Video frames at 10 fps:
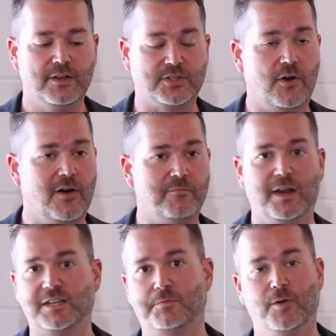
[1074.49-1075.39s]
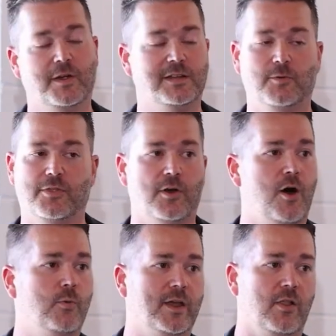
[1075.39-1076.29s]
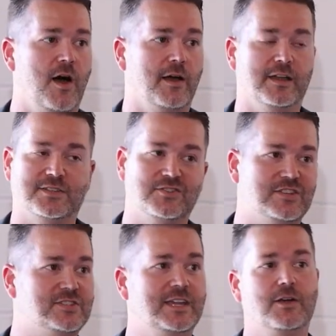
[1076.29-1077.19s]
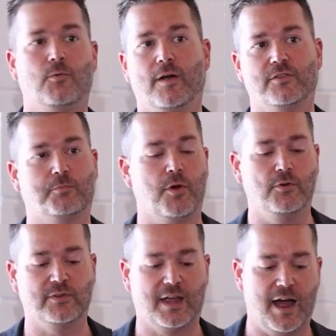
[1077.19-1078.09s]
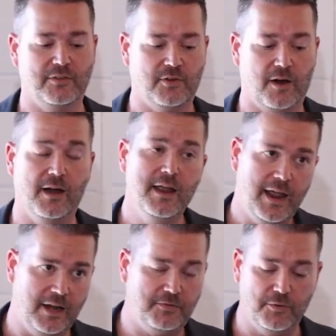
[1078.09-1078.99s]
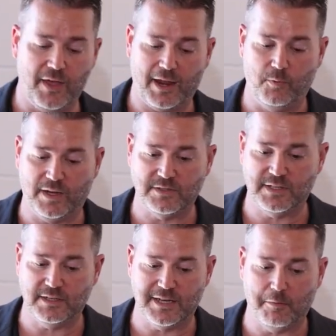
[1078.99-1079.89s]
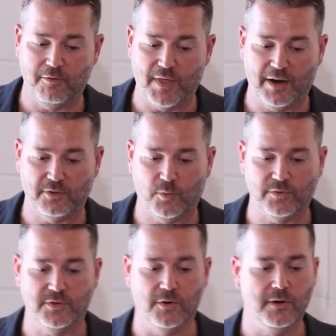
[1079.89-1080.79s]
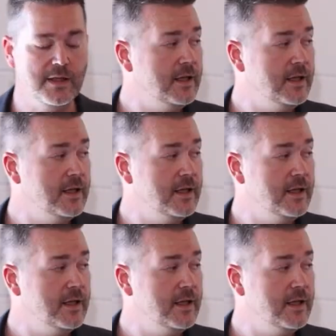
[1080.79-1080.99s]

So I've been experimenting with it all week long, essentially seeing where its pros and cons are. And if you'd like, we can see a demo of that as well too.